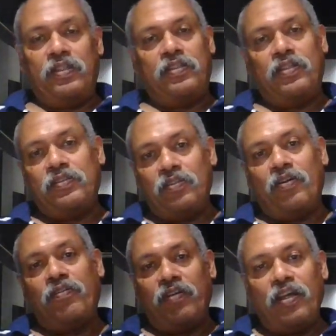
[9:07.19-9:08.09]
It does
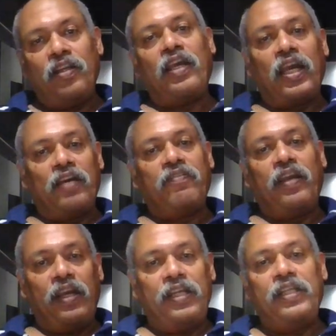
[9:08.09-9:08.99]
not really have
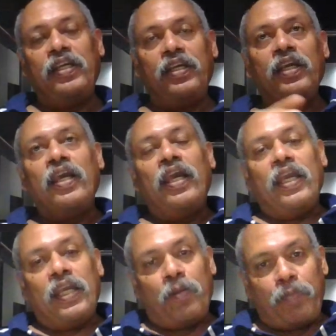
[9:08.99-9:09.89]
any
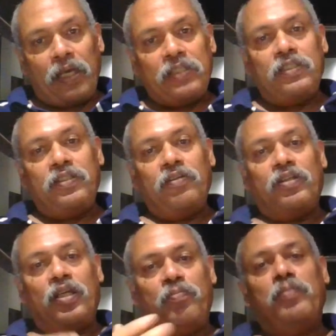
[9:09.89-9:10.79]
capacity or
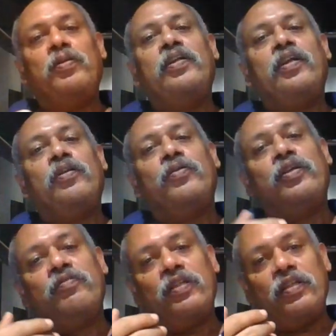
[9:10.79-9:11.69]
capability to
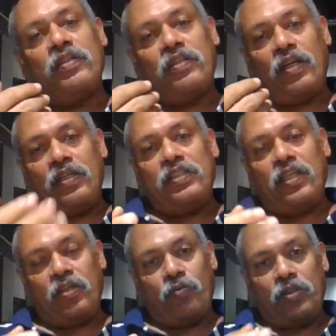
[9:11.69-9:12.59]
even
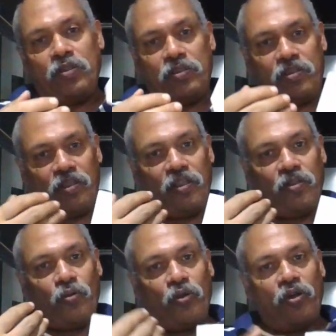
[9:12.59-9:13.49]
understand what is really
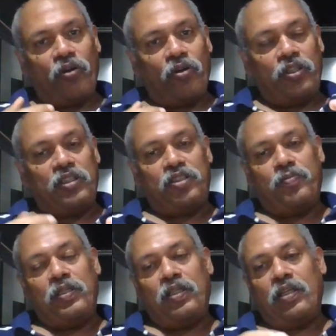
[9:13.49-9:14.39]
going on in this
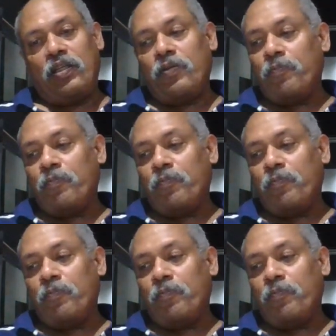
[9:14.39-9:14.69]
material.